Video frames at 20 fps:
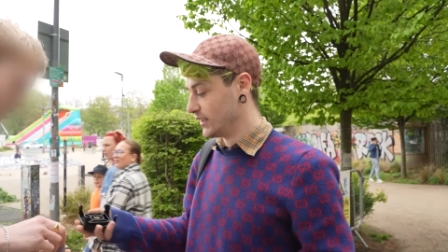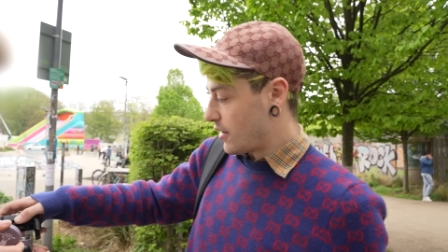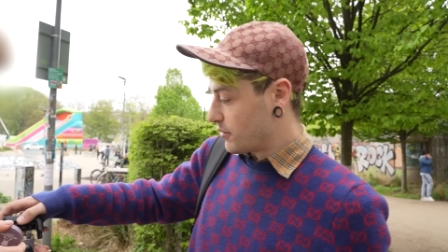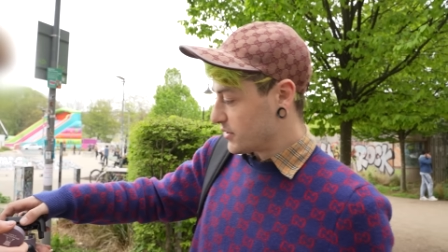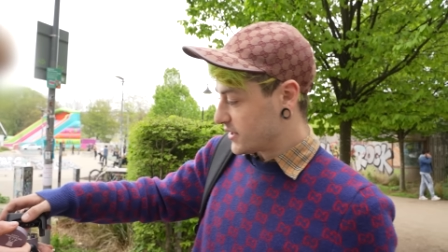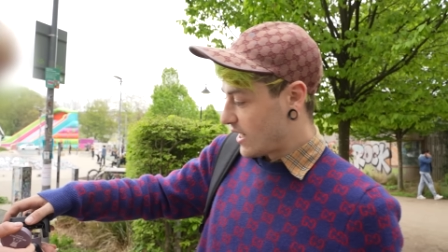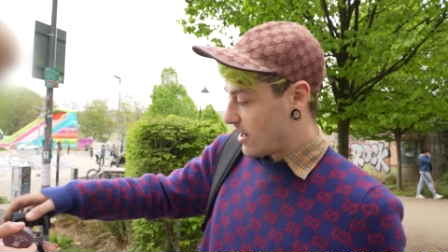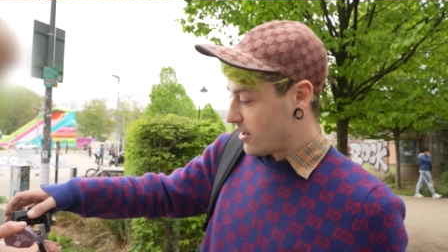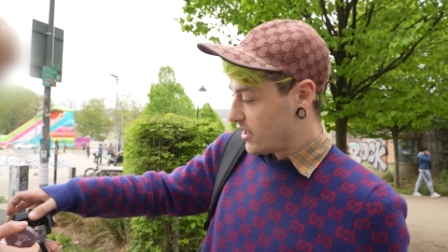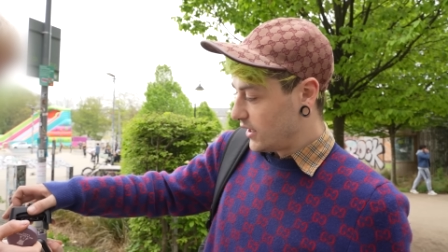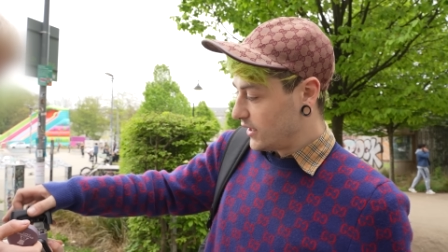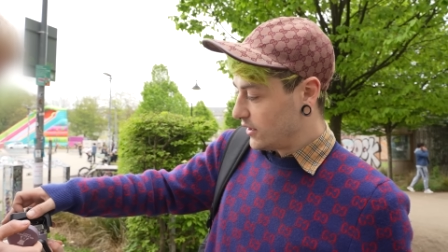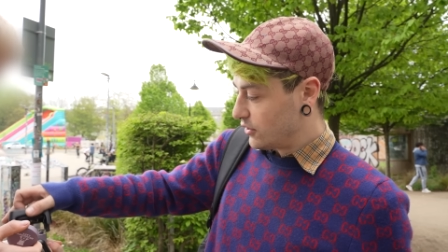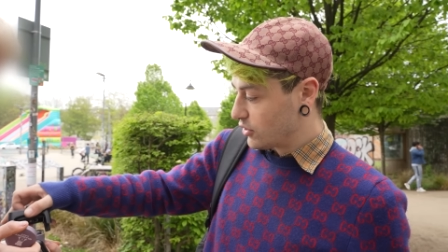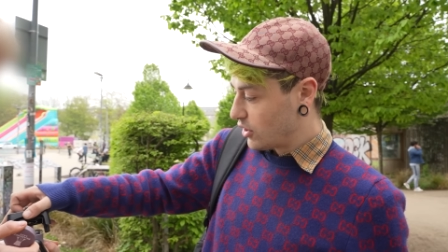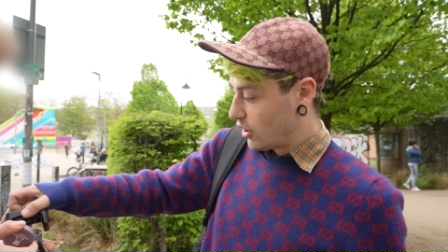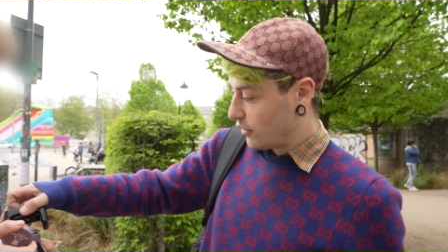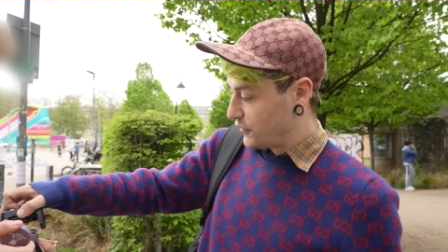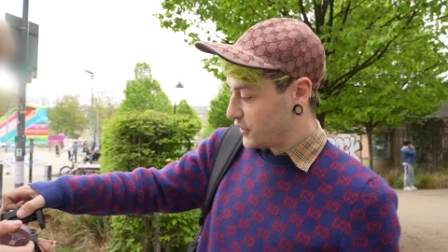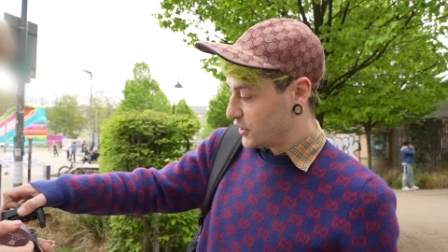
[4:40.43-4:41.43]
I was out at a little
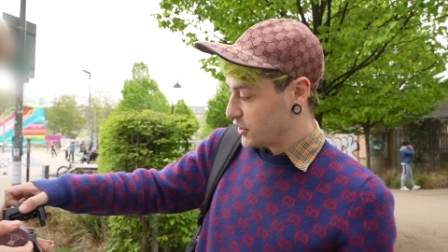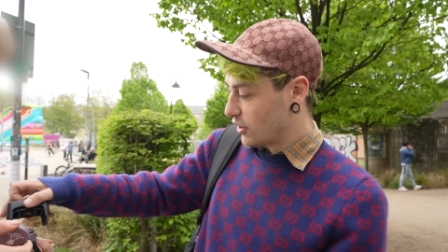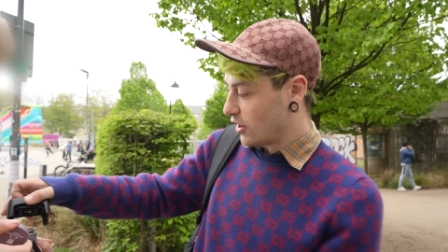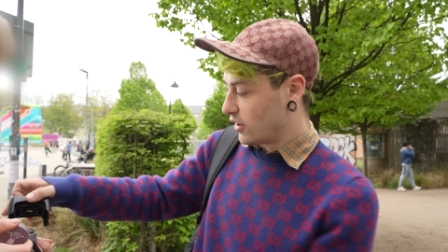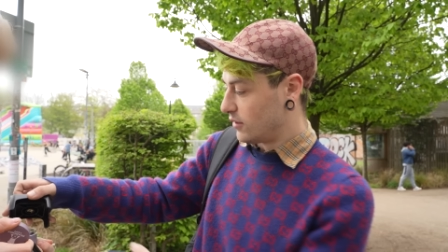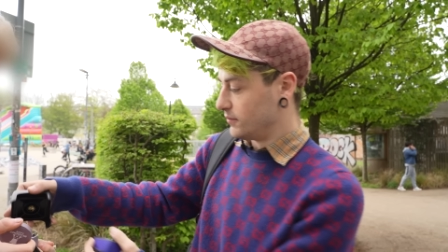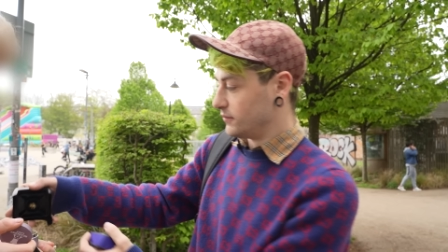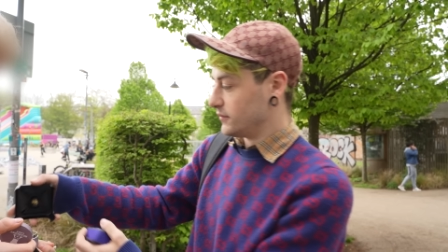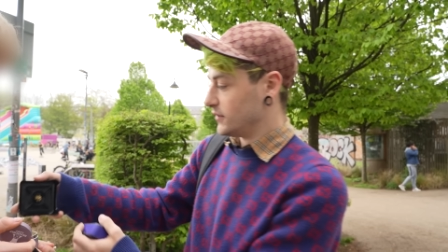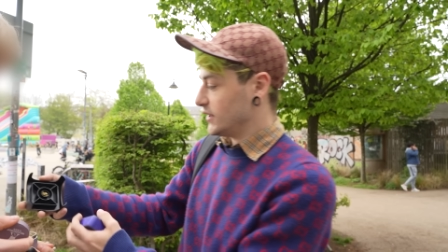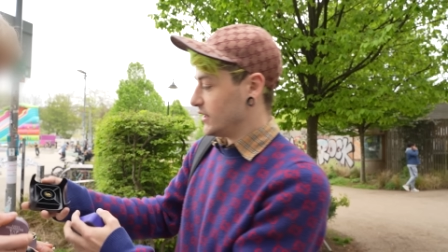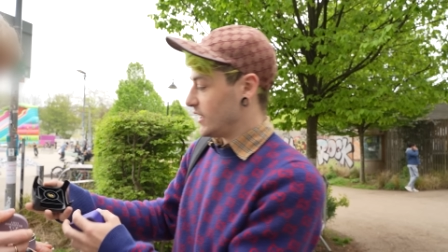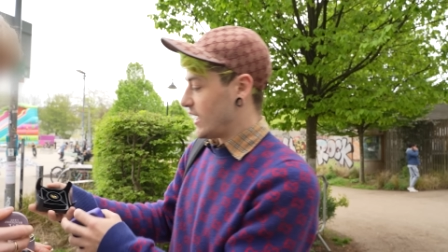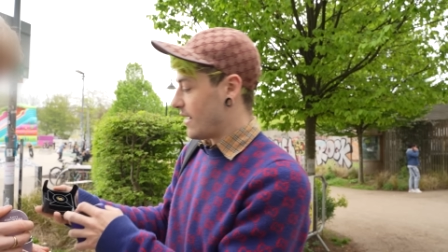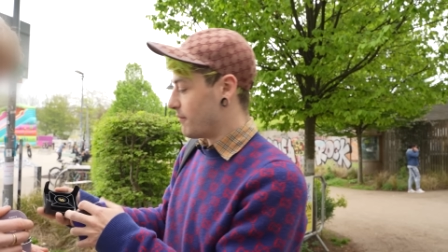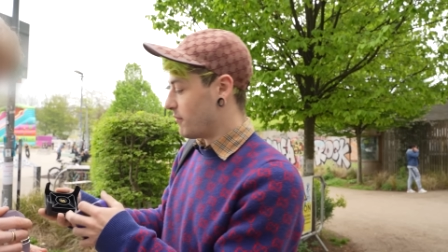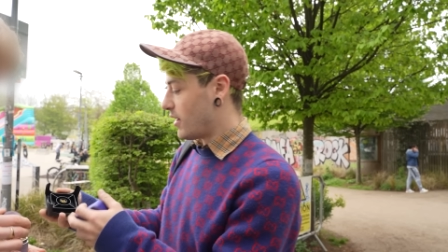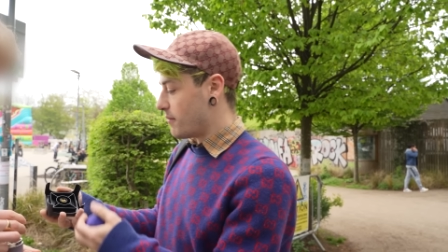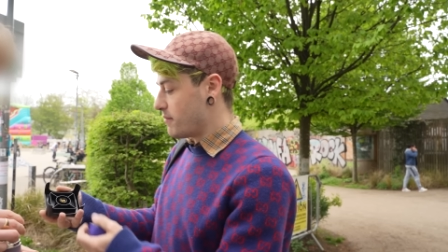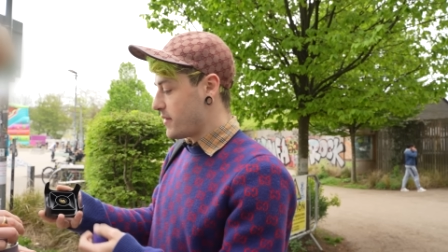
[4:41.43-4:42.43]
coffee shop,
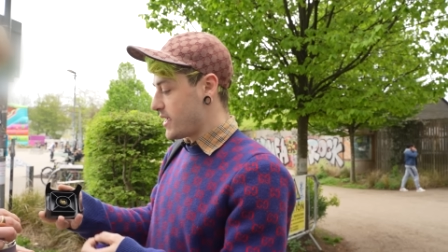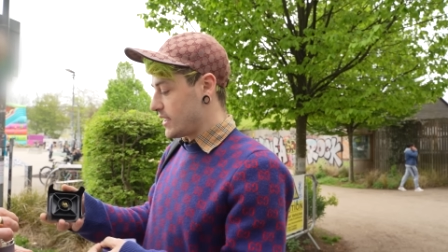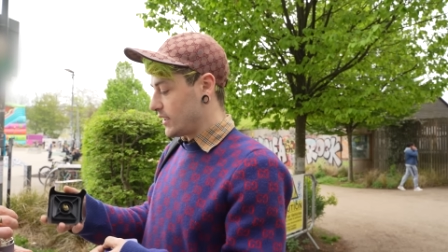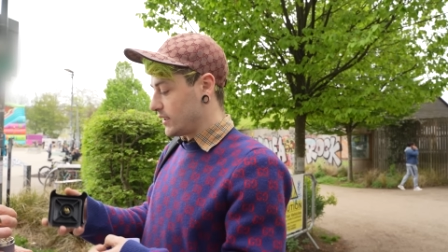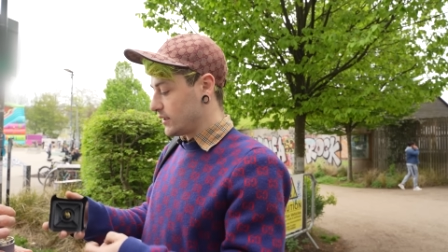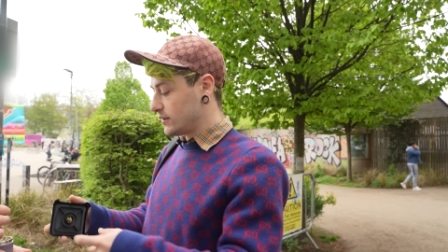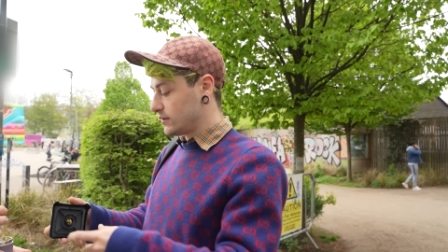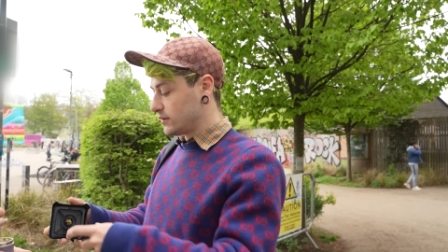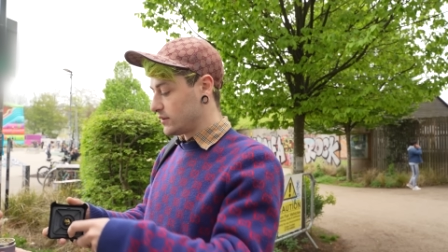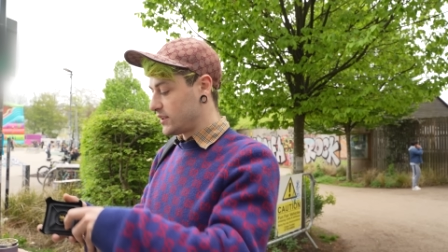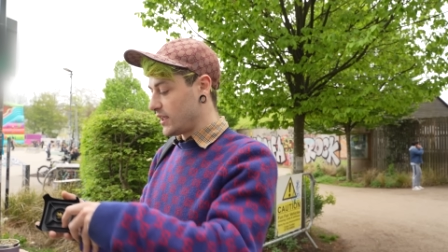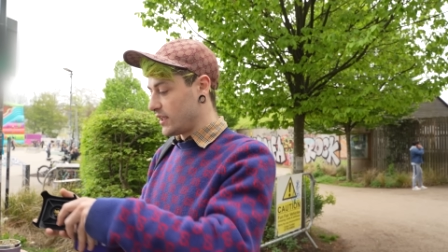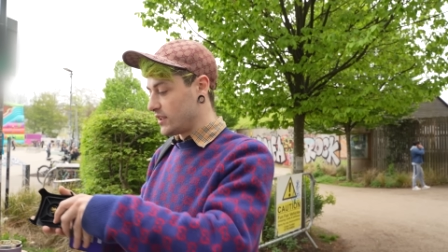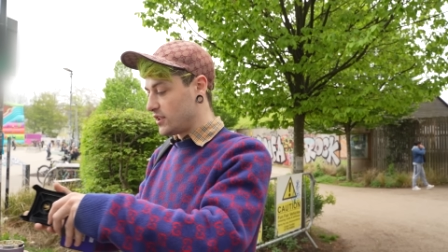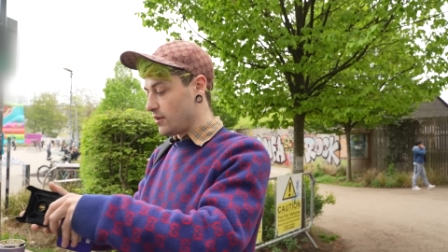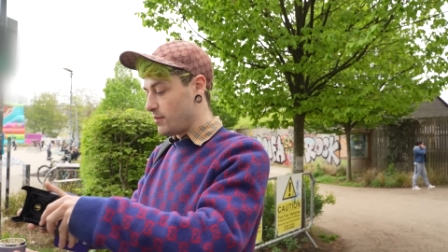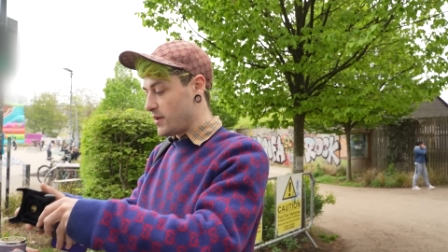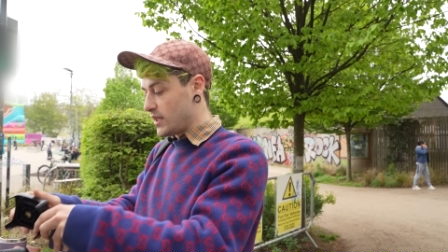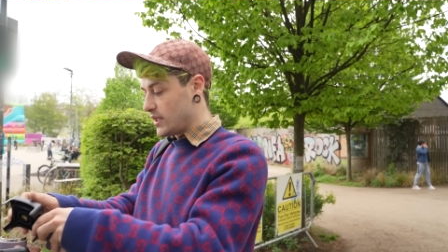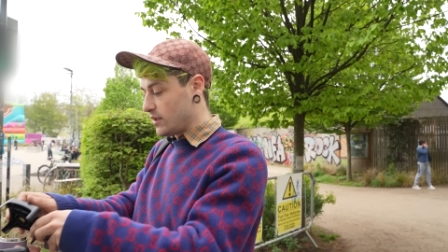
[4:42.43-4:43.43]
and my mate said
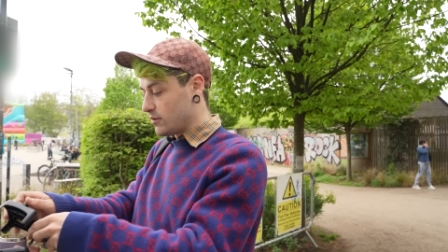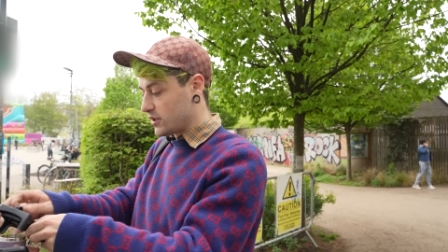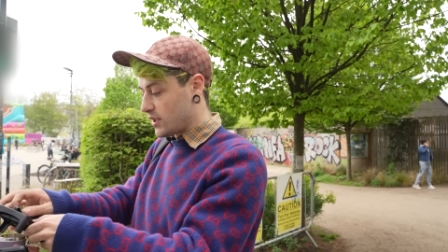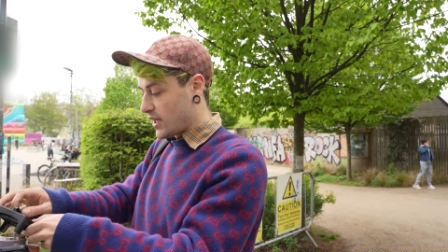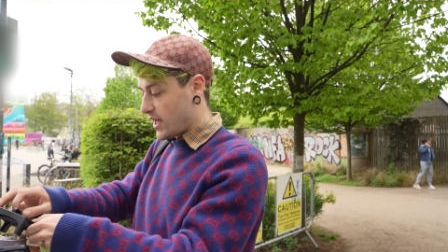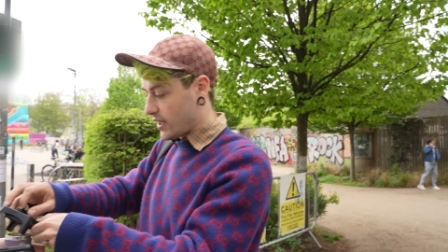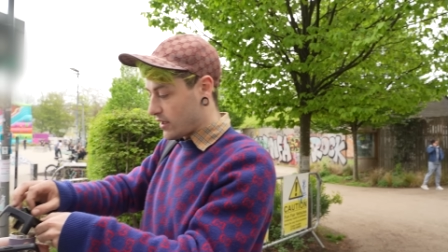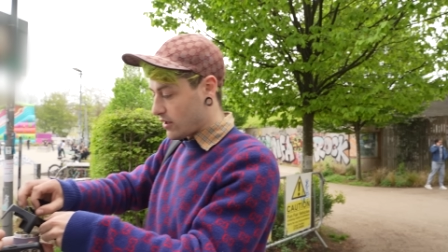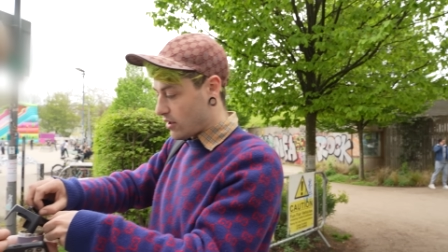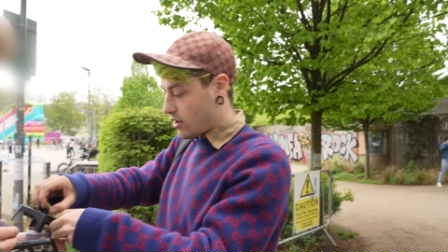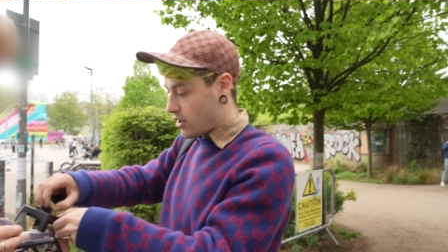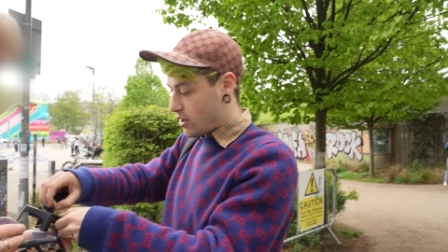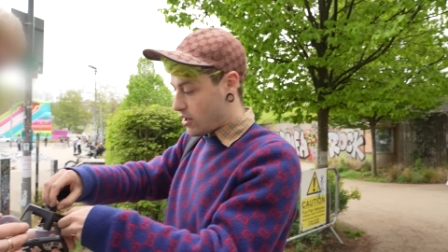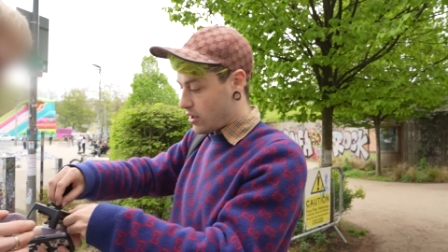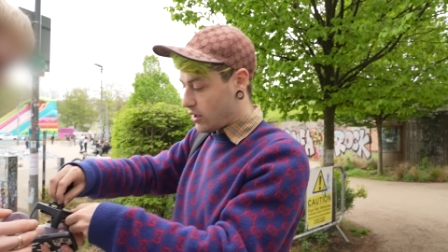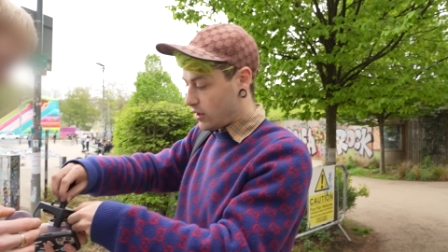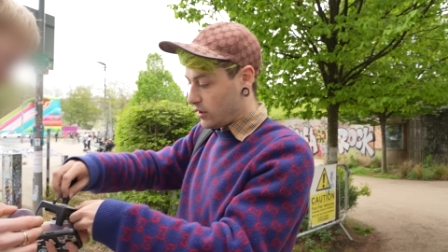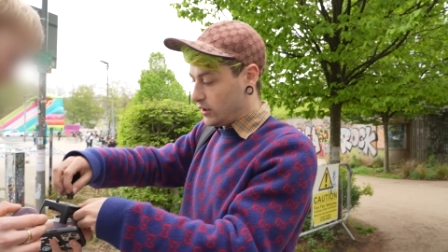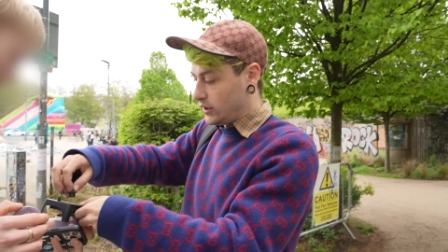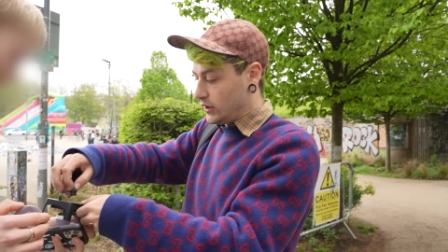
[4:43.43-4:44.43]
to me, he was like,
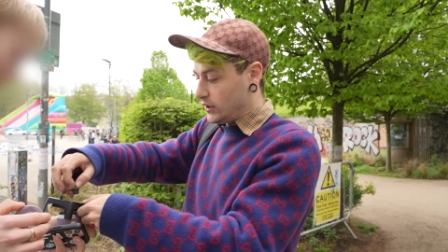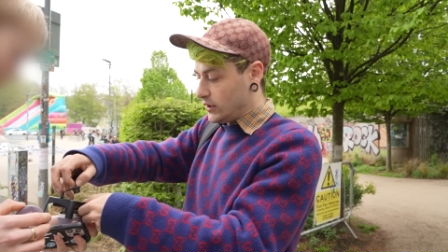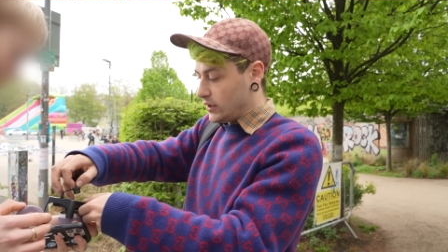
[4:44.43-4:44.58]
oh,